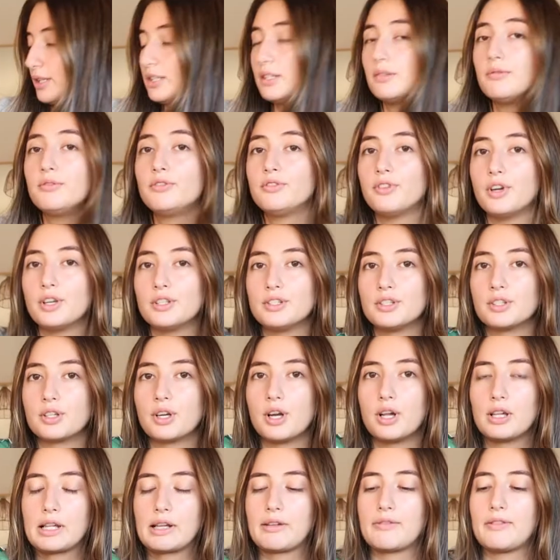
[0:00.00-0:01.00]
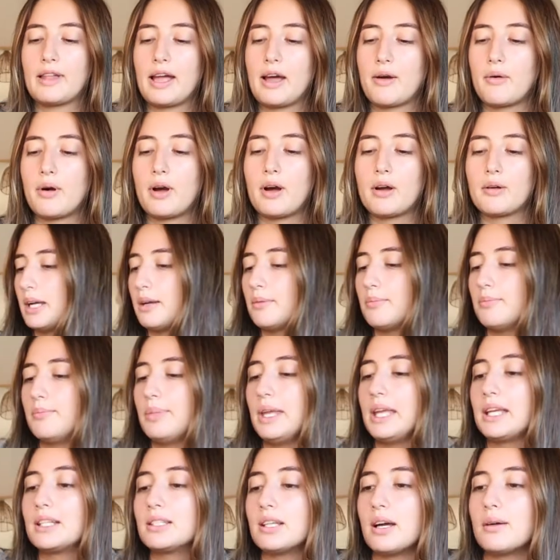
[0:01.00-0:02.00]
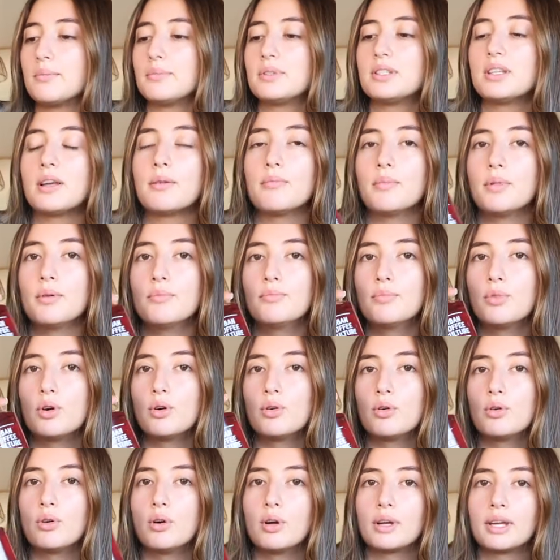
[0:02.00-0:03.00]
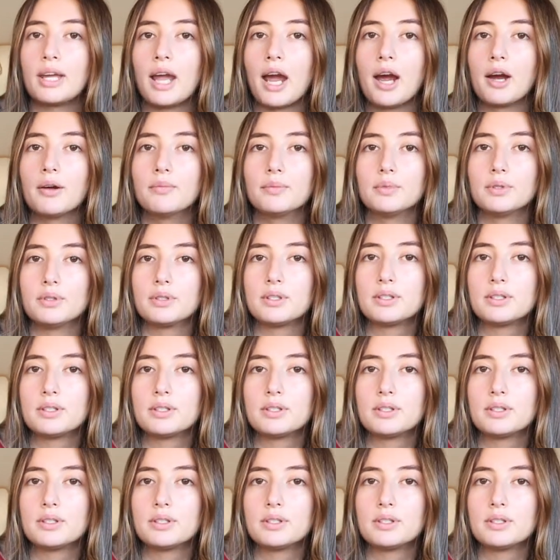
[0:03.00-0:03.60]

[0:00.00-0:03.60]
got some frozen cauliflower, picked up some more caramel